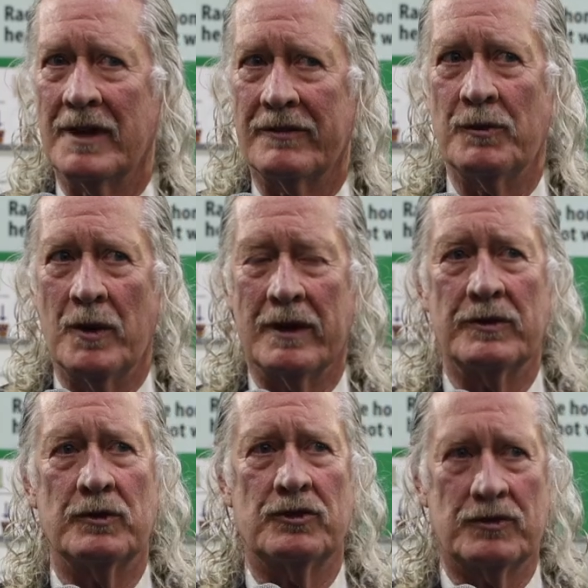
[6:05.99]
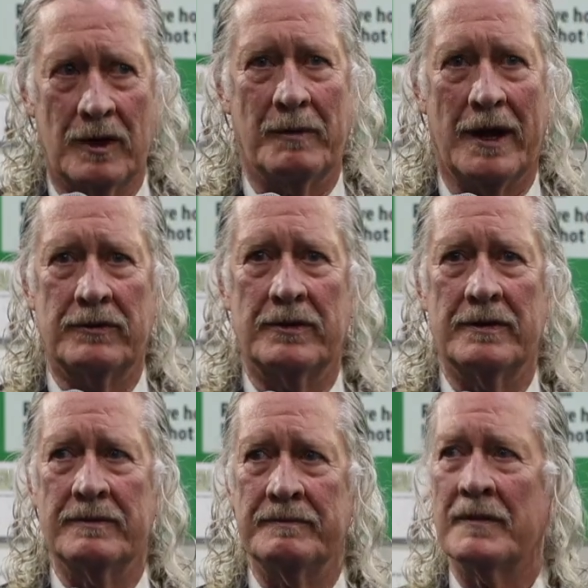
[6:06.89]
and every one of you so much.
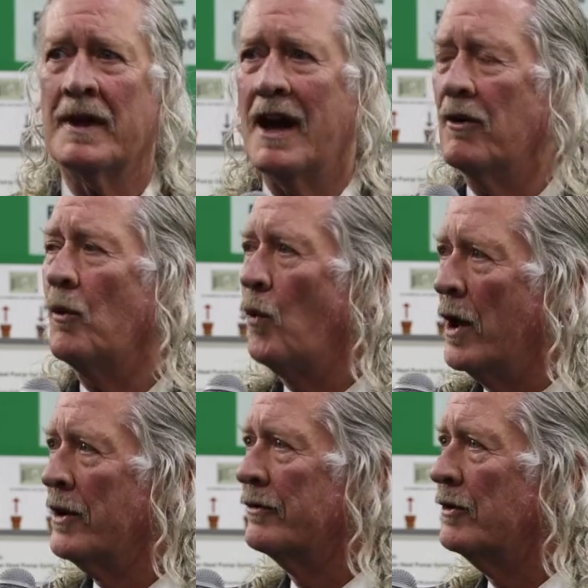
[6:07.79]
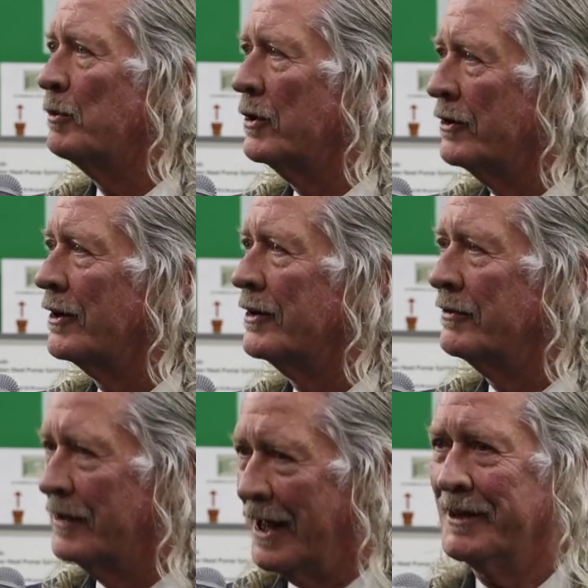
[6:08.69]
Have a wonderful,
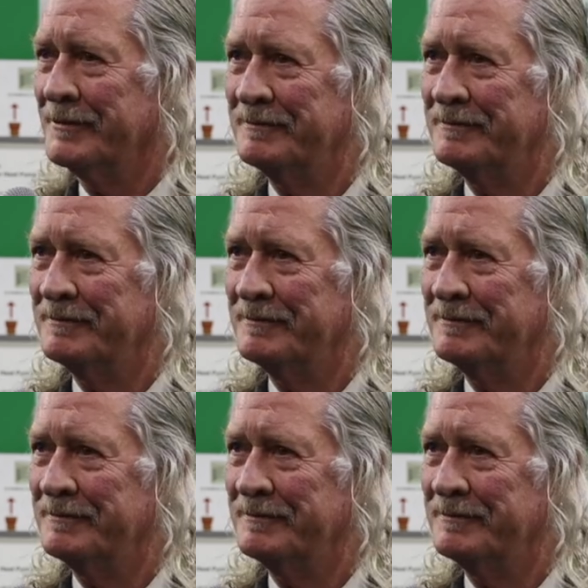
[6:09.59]
productive day.